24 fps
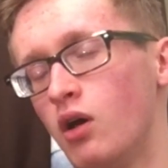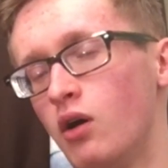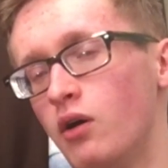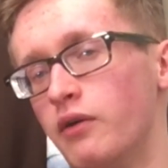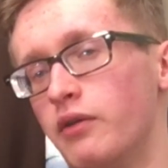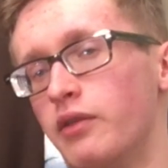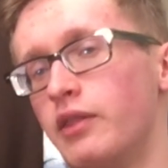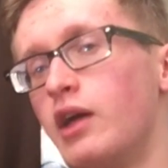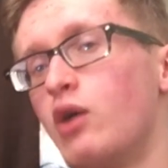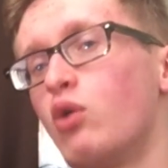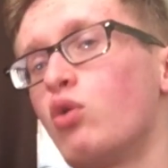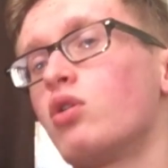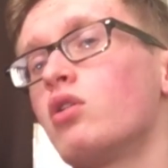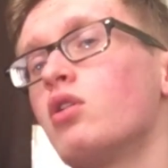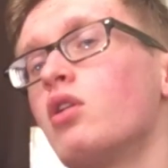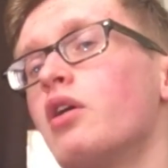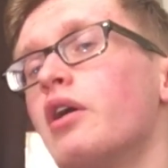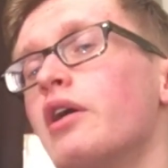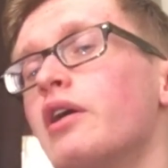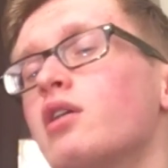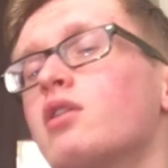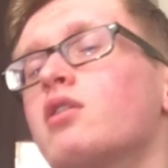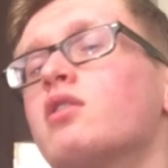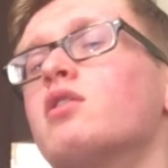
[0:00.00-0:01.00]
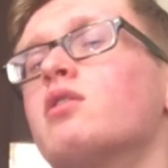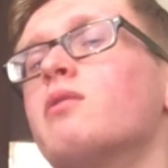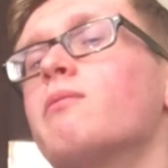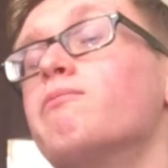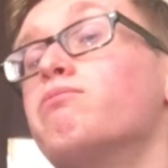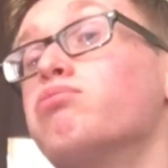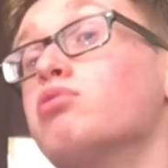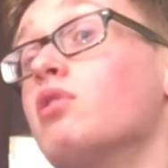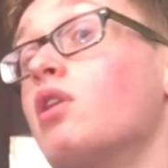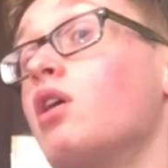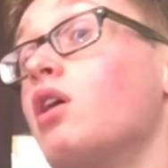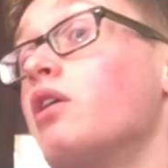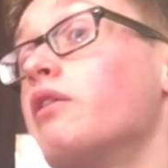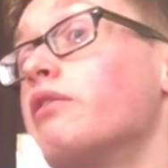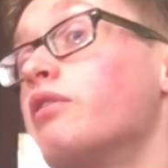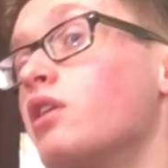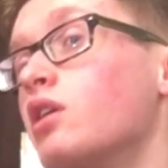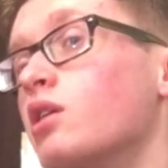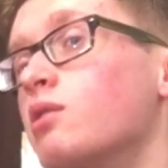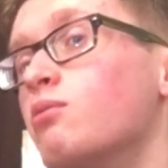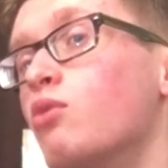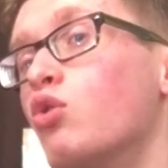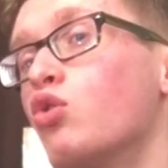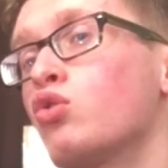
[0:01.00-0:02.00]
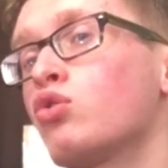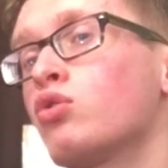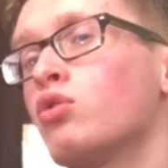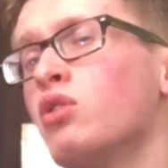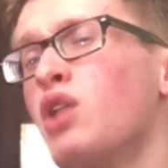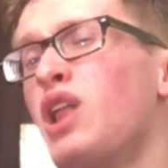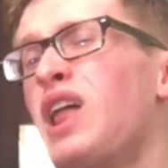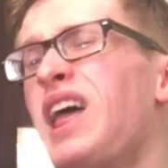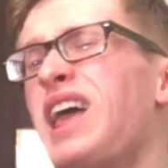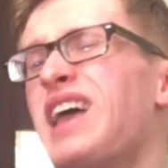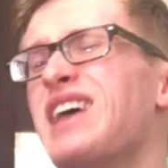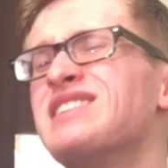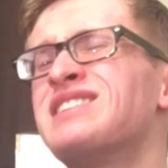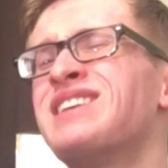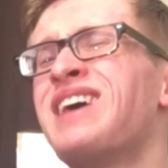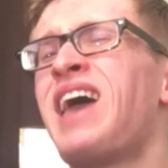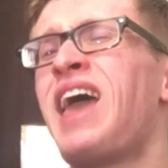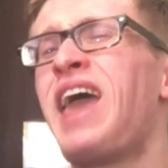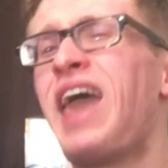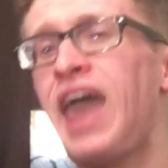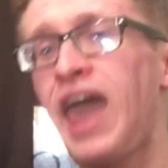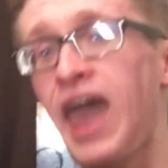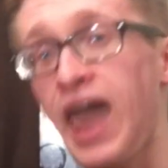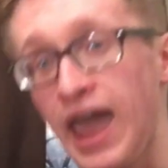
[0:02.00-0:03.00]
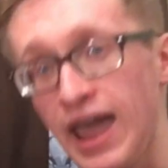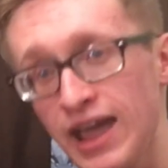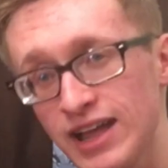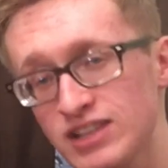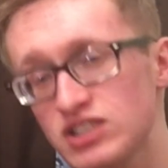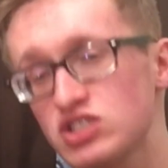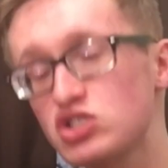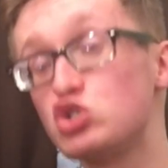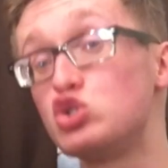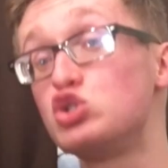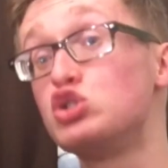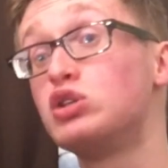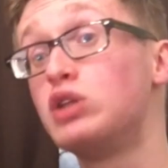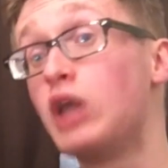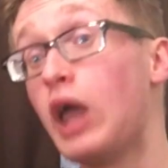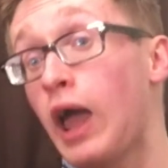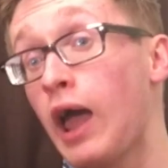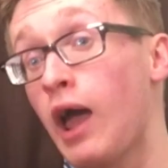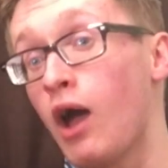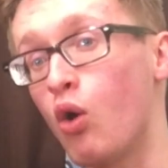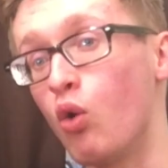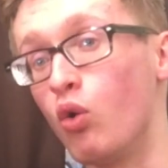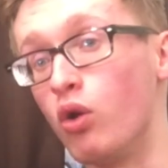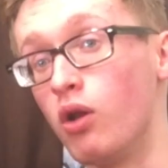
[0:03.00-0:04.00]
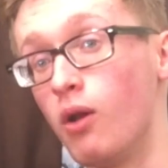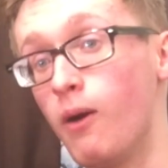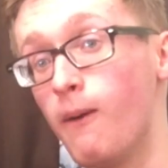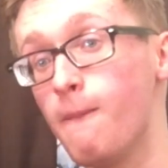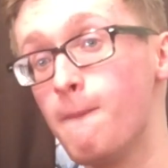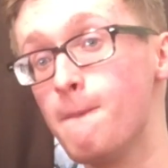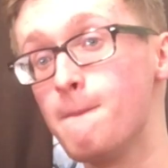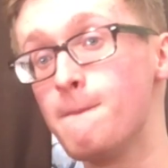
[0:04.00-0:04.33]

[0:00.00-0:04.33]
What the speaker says: they were like, Blade of the Immortal is hands down